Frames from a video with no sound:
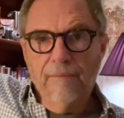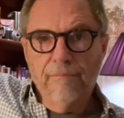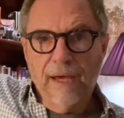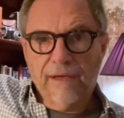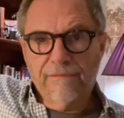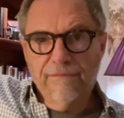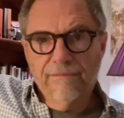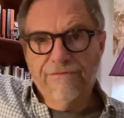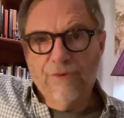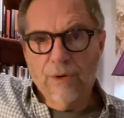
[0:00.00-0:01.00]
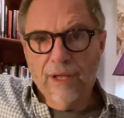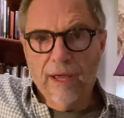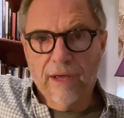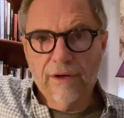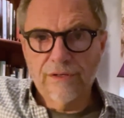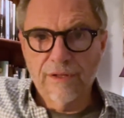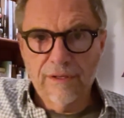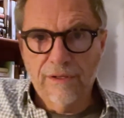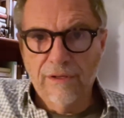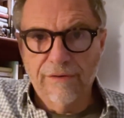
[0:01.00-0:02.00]
back 40 acres of
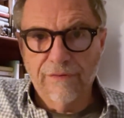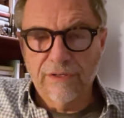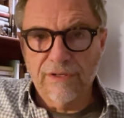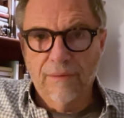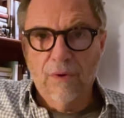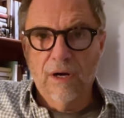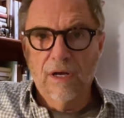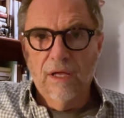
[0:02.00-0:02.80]
the universe somewhere,